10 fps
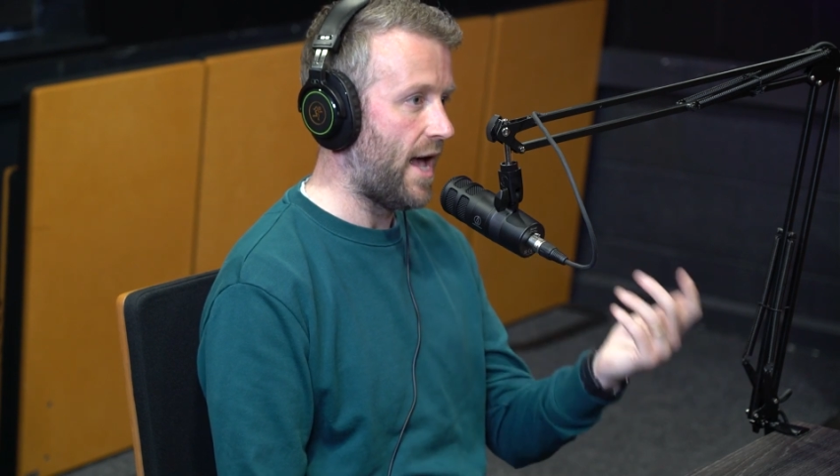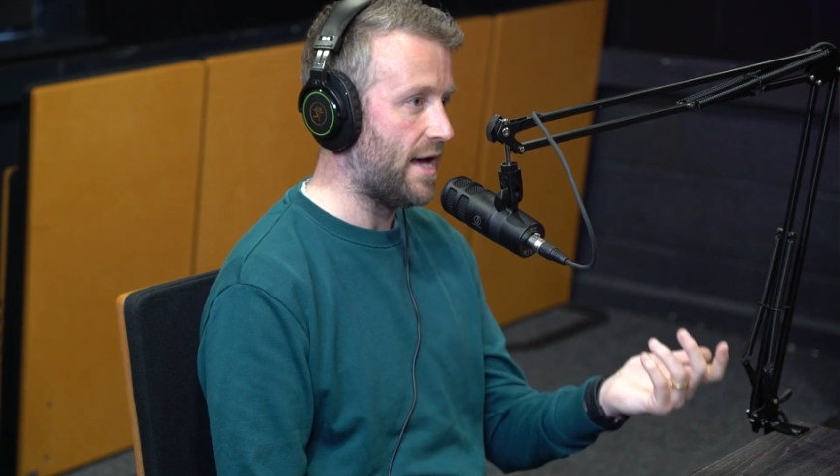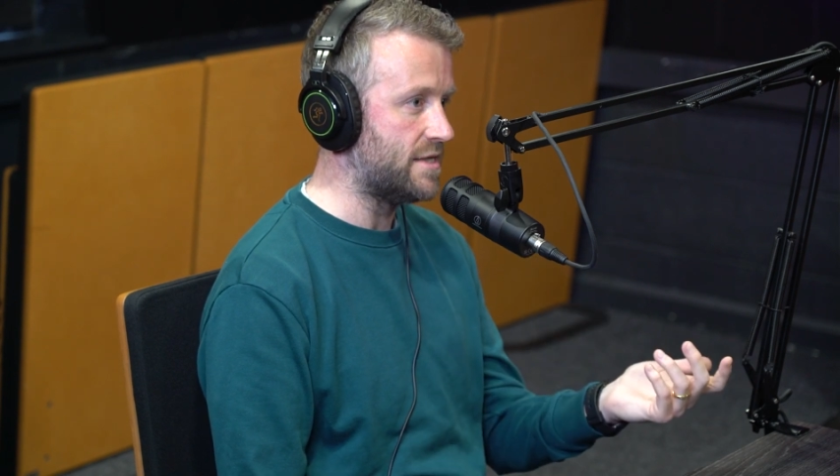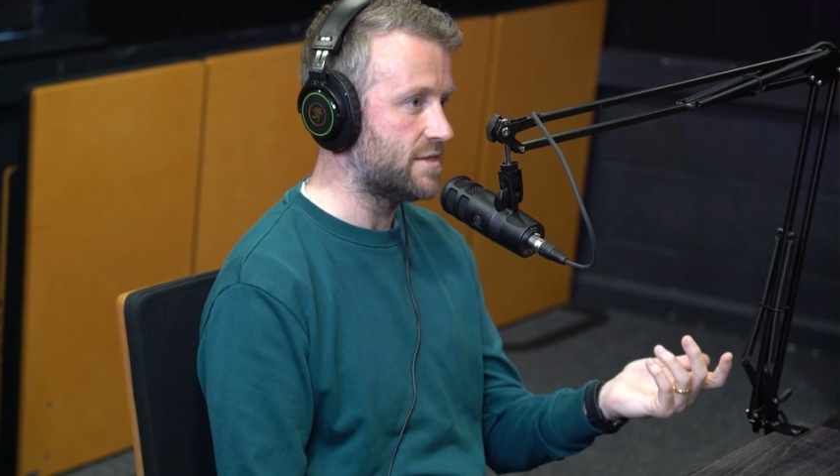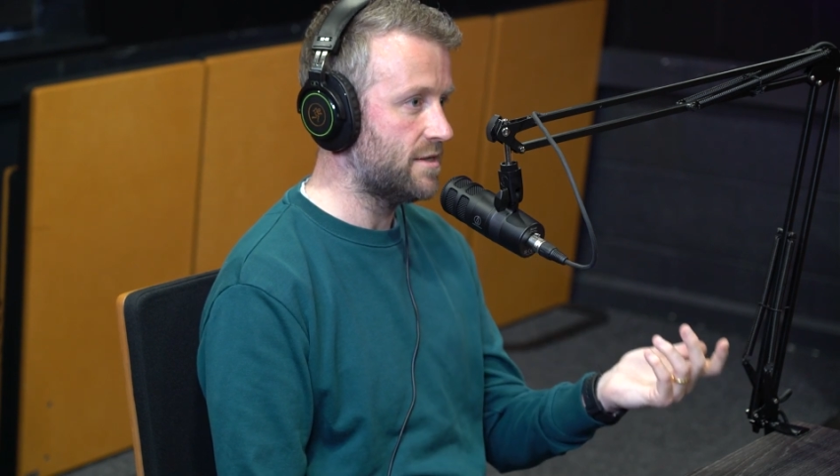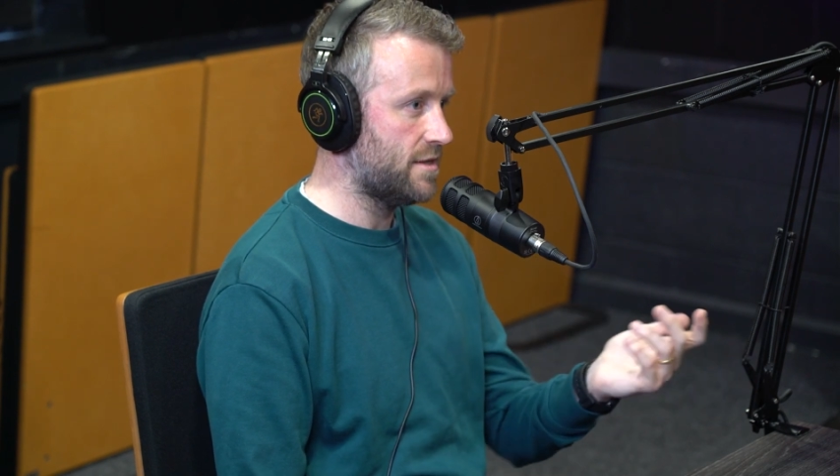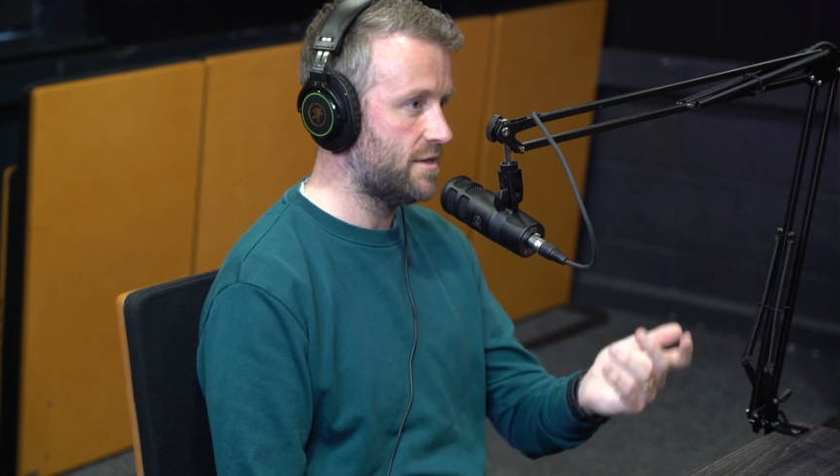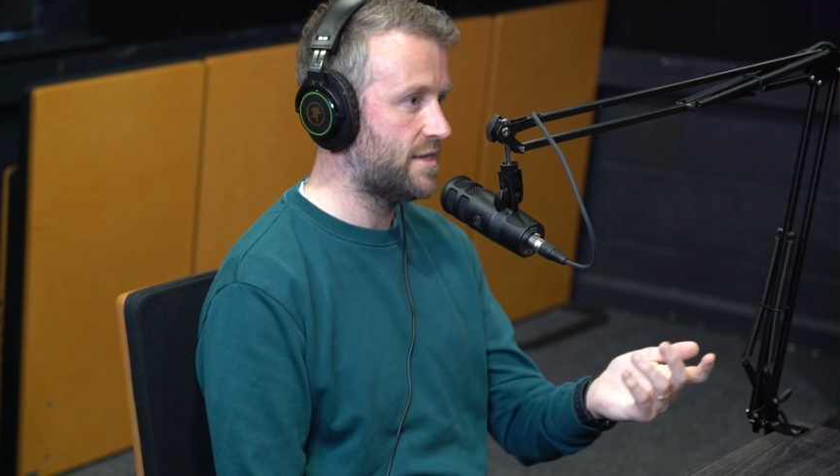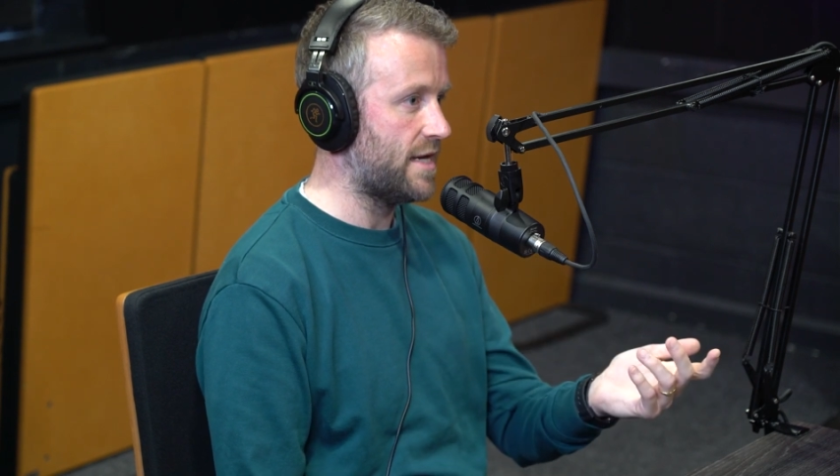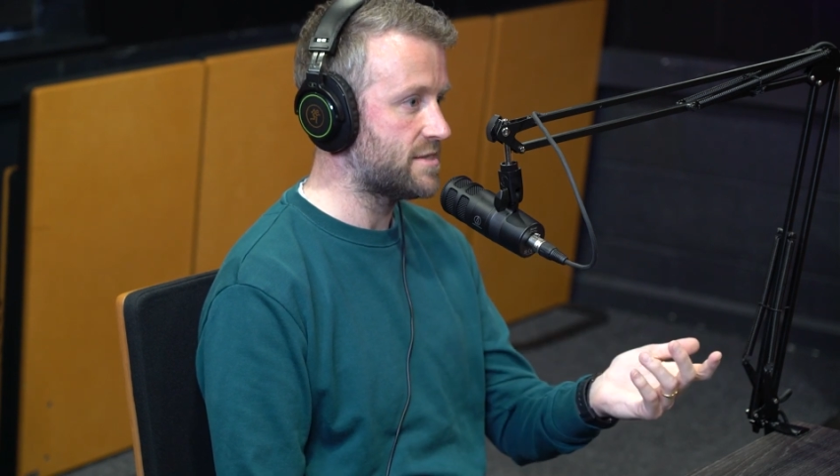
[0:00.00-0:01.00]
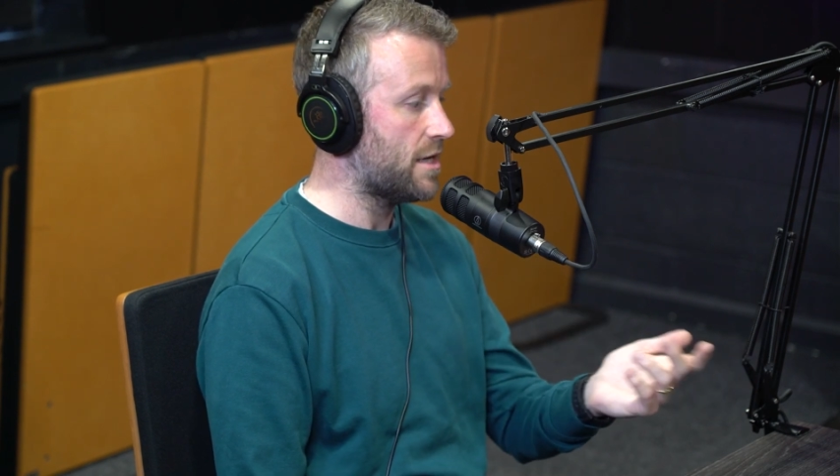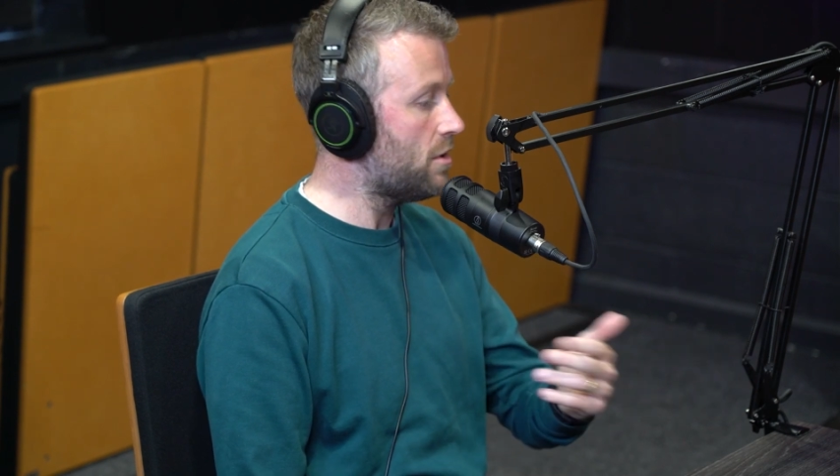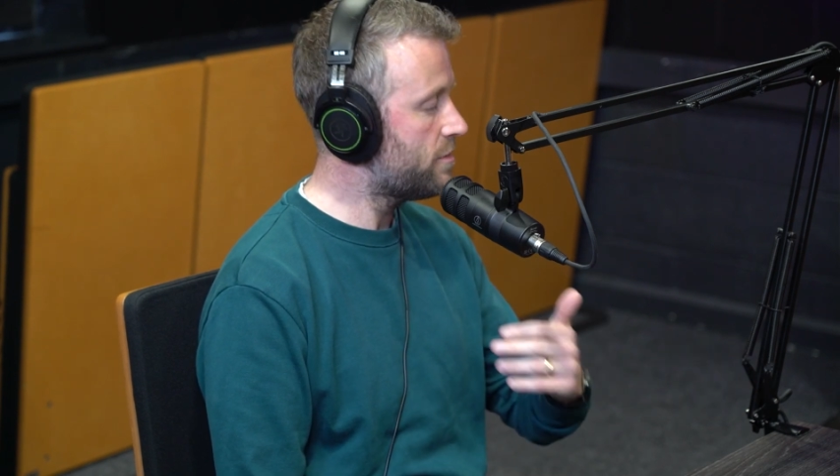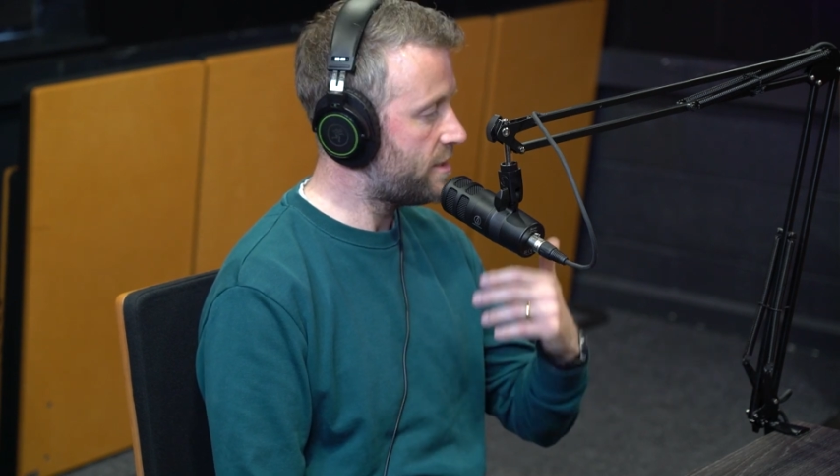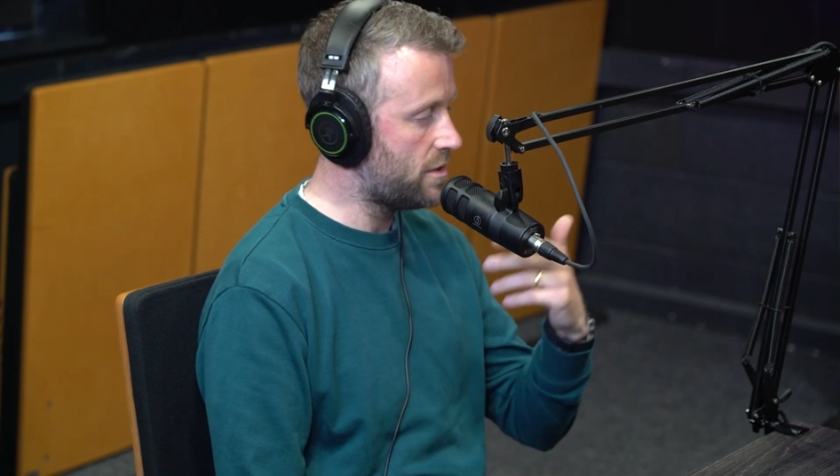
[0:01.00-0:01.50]
and they say,
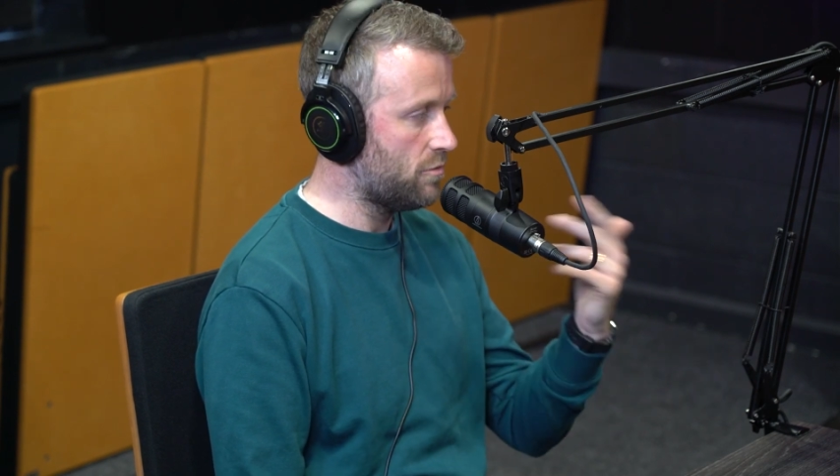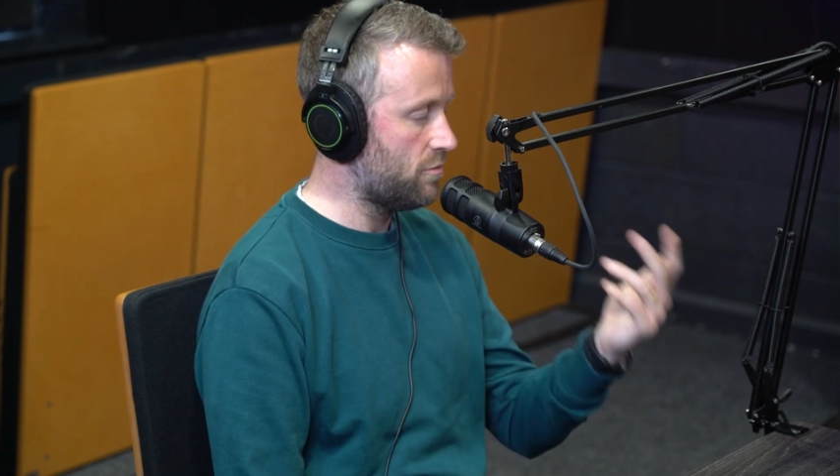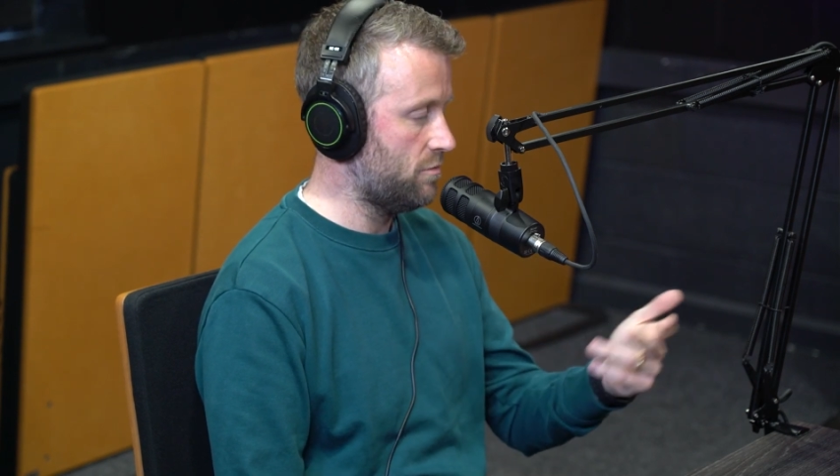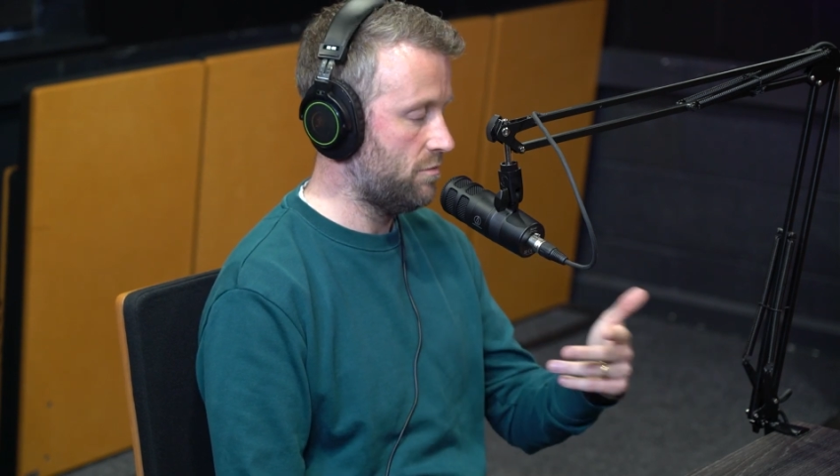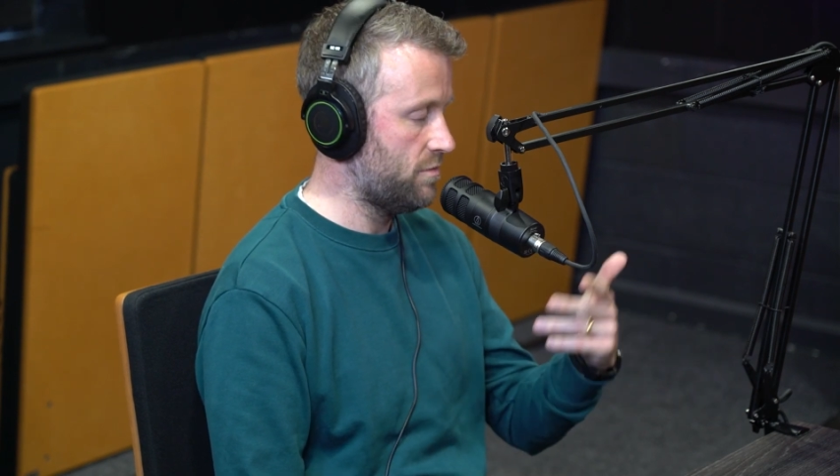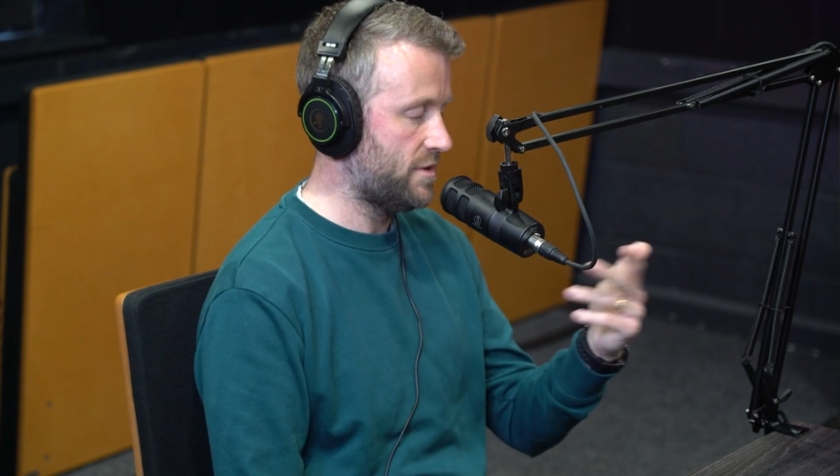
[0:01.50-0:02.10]
oh yeah, no,